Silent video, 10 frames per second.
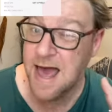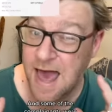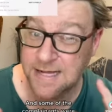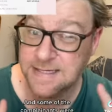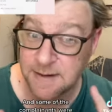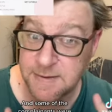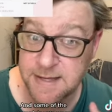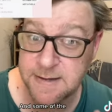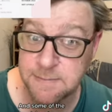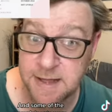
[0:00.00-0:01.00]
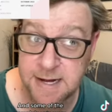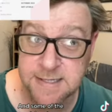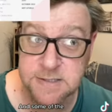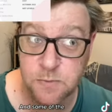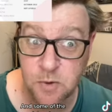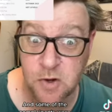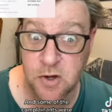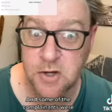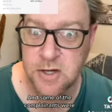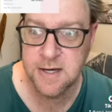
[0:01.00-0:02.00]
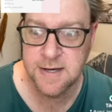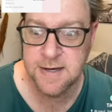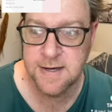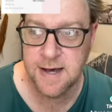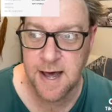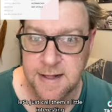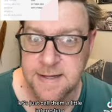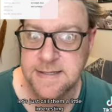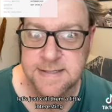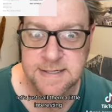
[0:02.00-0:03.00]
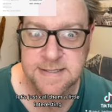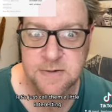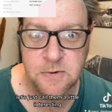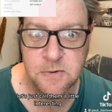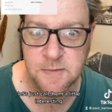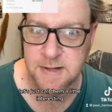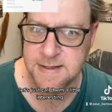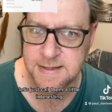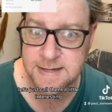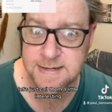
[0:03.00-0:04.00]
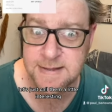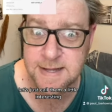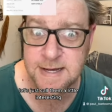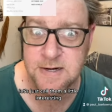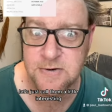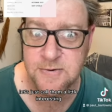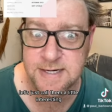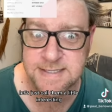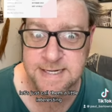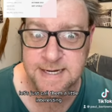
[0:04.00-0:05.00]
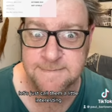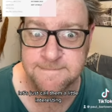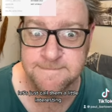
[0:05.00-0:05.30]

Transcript: And some of the complainants were, let's just call them a little interesting.